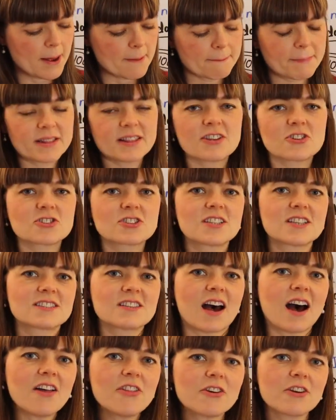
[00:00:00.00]
But there's this
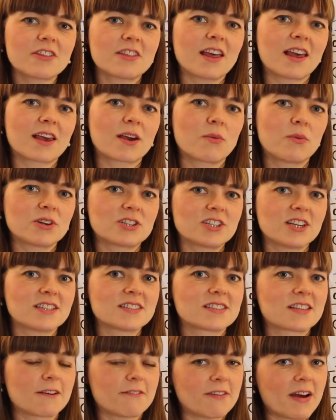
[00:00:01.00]
other thing, which
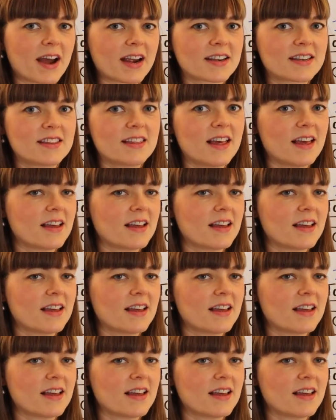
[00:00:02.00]
is the fact